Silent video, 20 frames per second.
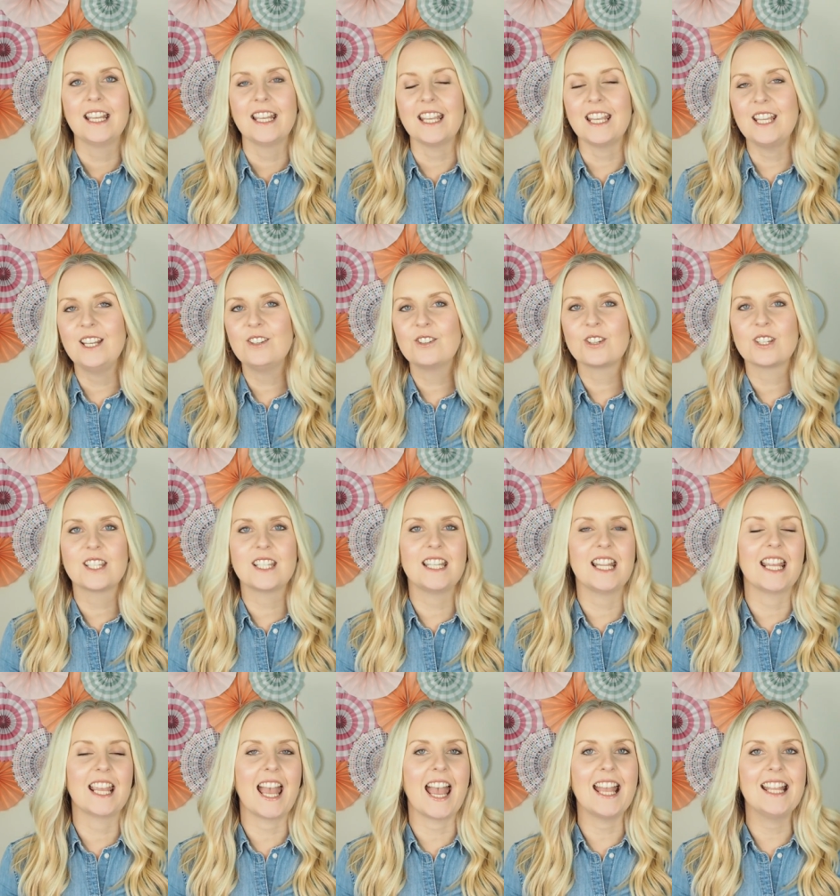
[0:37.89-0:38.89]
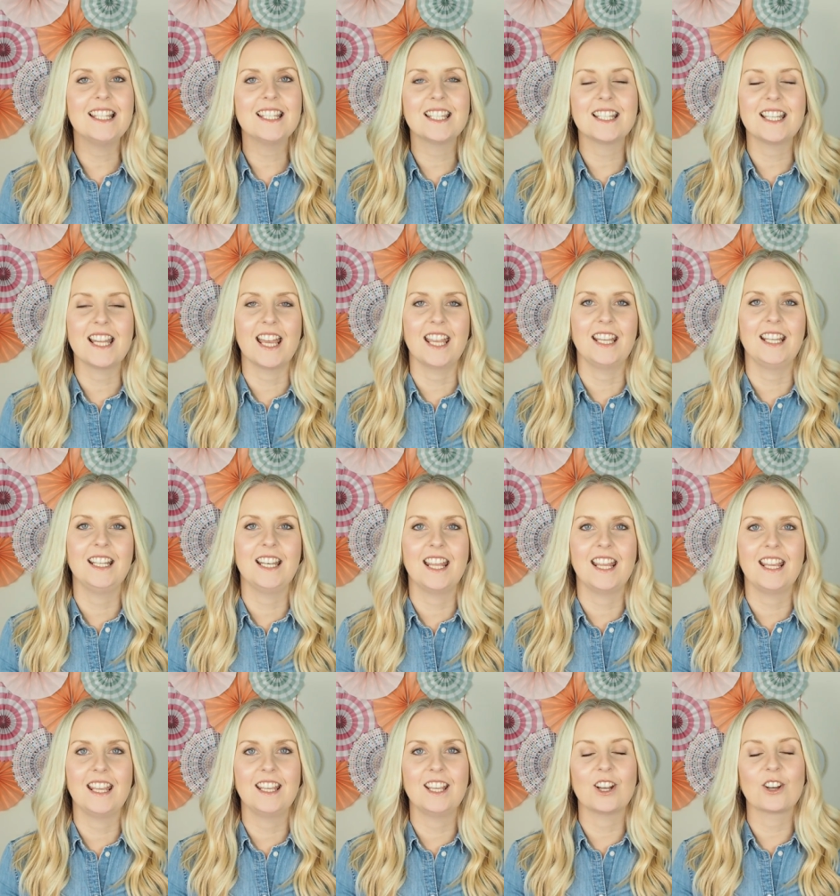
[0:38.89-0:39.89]
interesting,
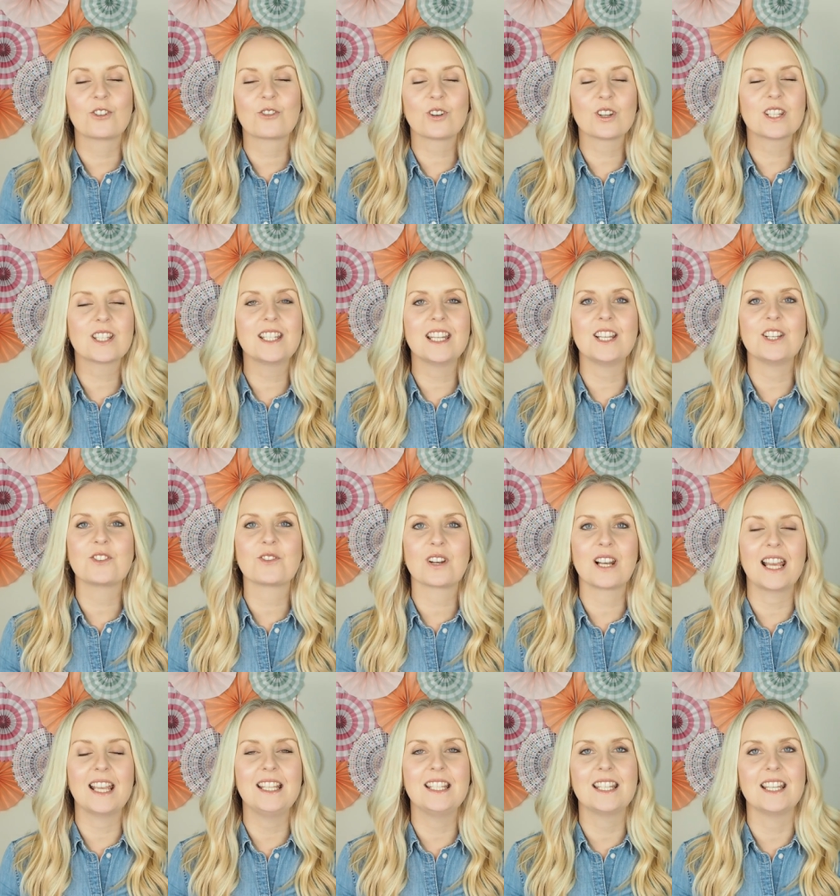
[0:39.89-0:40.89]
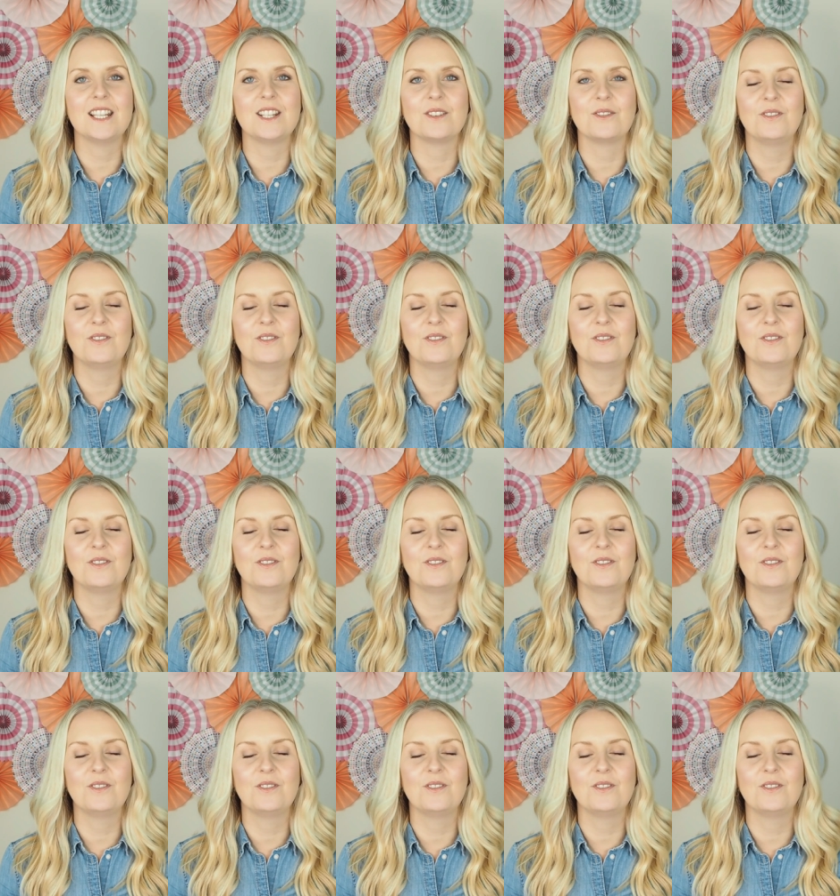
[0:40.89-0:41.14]
entertaining cross stitch related